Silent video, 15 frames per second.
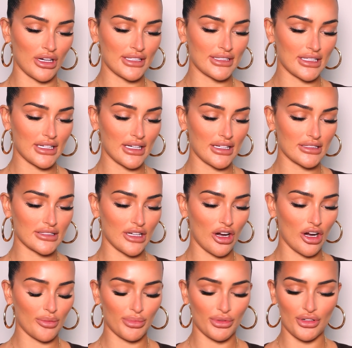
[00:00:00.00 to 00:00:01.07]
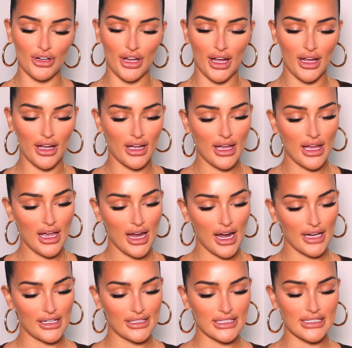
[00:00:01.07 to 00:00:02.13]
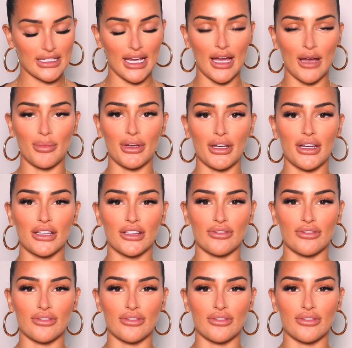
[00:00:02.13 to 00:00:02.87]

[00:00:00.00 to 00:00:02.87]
I did get dark brunette and I did get ebony.